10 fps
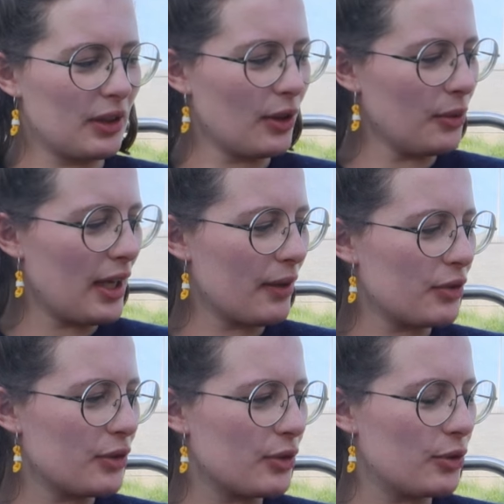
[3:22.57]
don't have
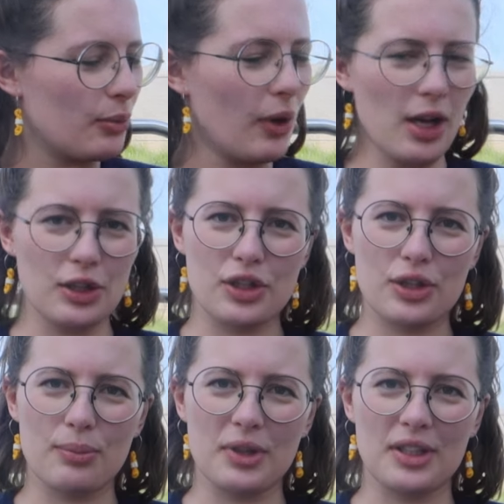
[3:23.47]
too
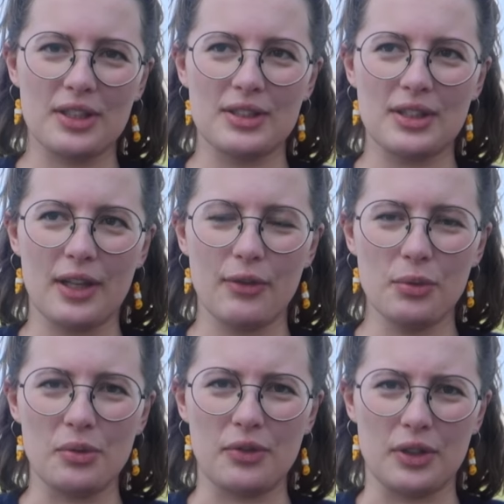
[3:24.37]
much because I've
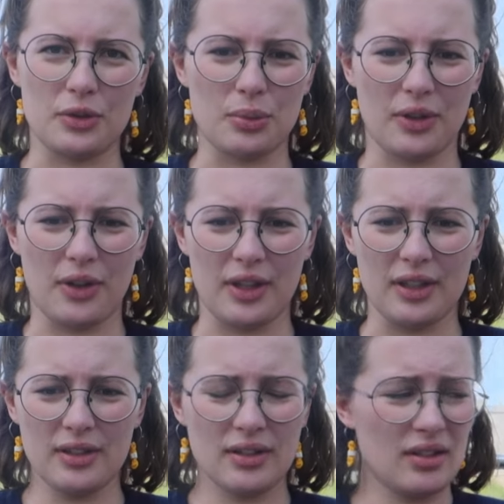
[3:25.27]
only finished one thing.